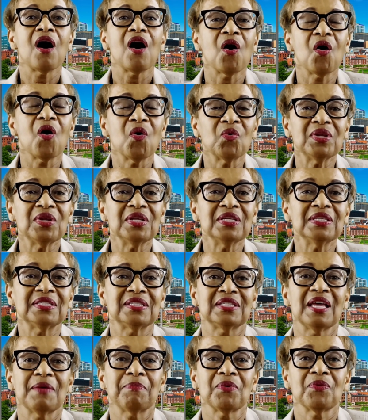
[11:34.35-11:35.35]
only
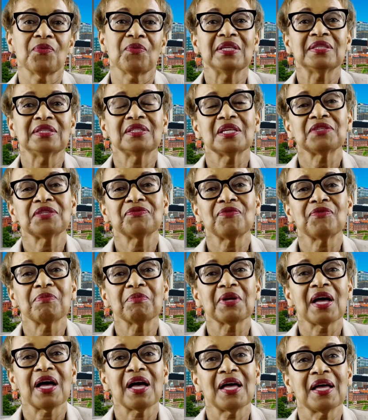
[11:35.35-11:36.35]
separates us from
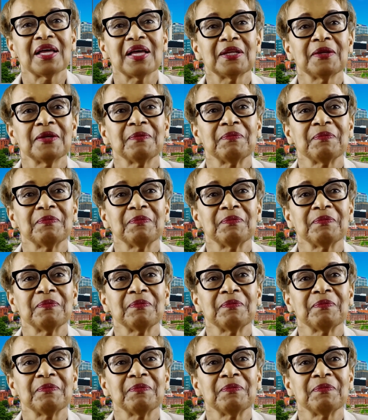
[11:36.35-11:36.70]
God.